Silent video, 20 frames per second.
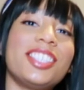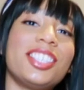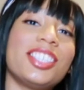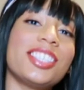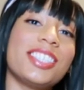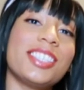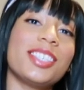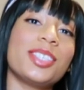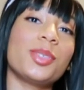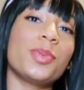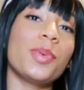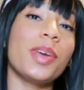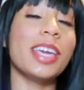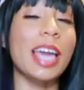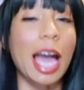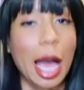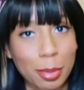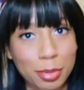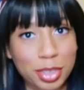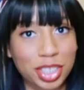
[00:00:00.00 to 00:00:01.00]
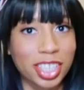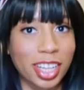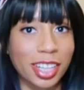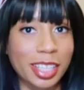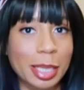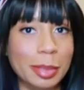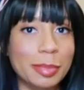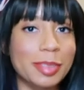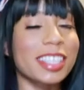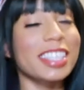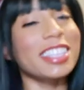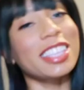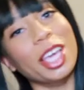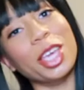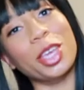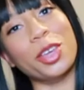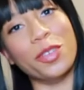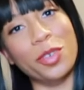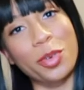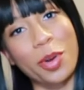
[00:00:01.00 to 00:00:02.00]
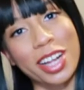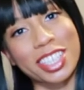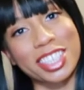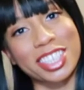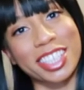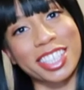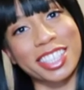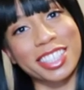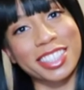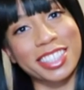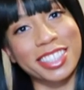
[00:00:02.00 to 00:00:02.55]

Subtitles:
Gist this week. I'm Chanelle Gibson. Thank you for watching.